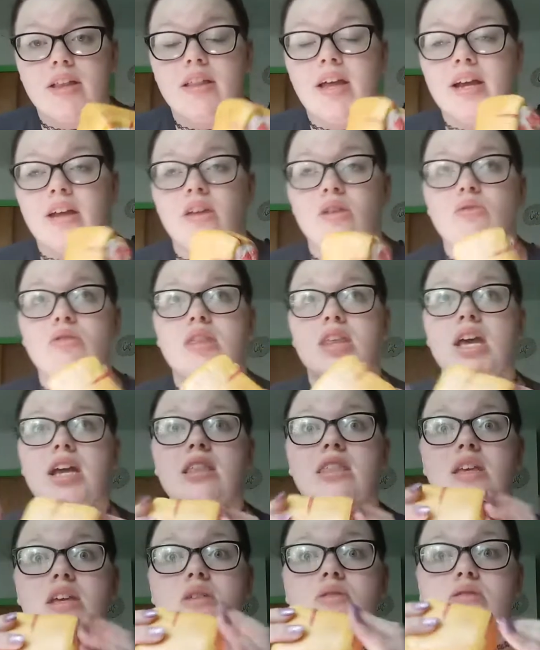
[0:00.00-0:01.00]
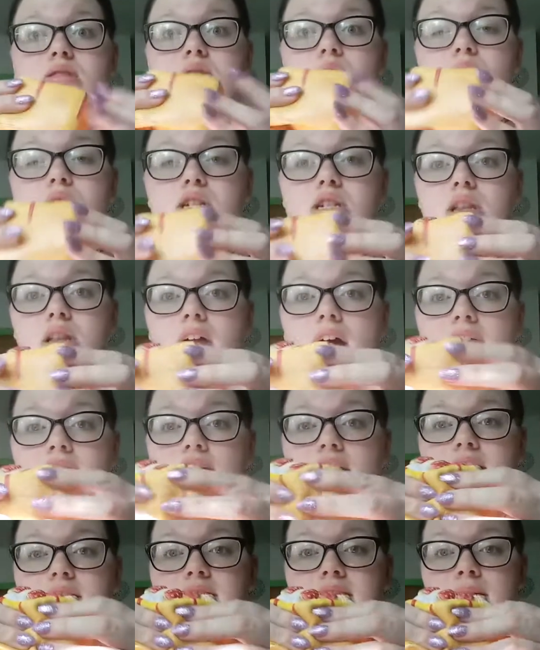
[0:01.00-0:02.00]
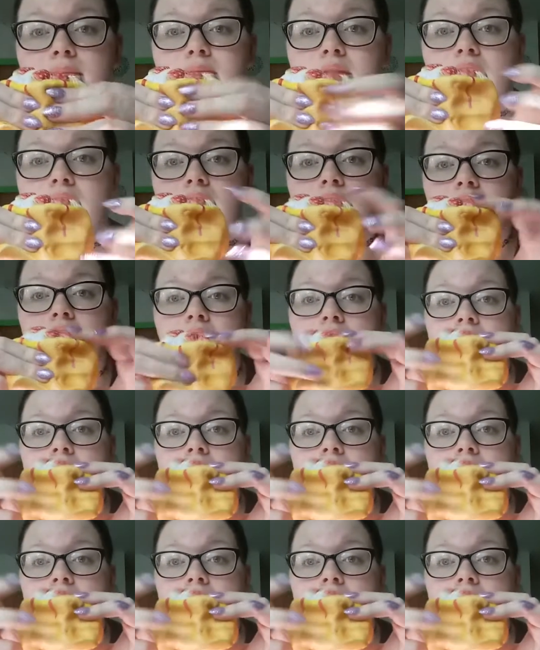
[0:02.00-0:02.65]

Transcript: Like, you think that you'd squish the life out of something?